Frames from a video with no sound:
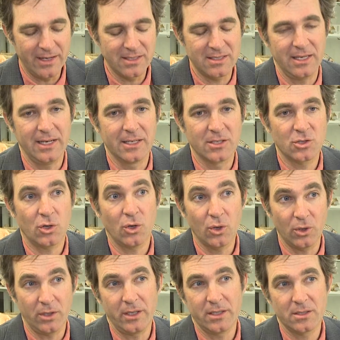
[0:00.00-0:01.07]
it is that it's
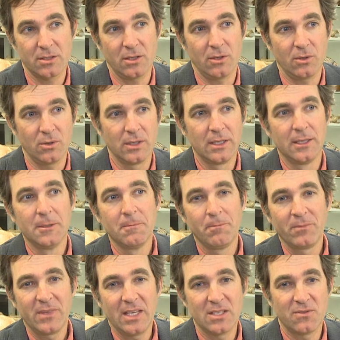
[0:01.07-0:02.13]
early. So
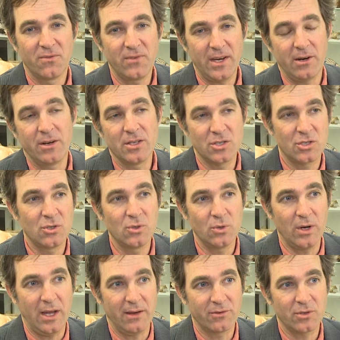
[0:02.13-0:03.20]
it's very soon
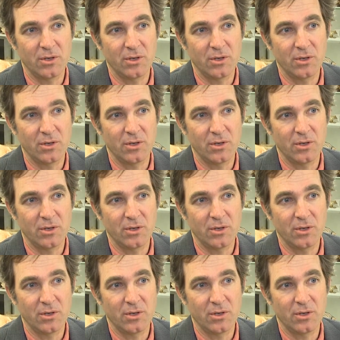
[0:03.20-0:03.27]
after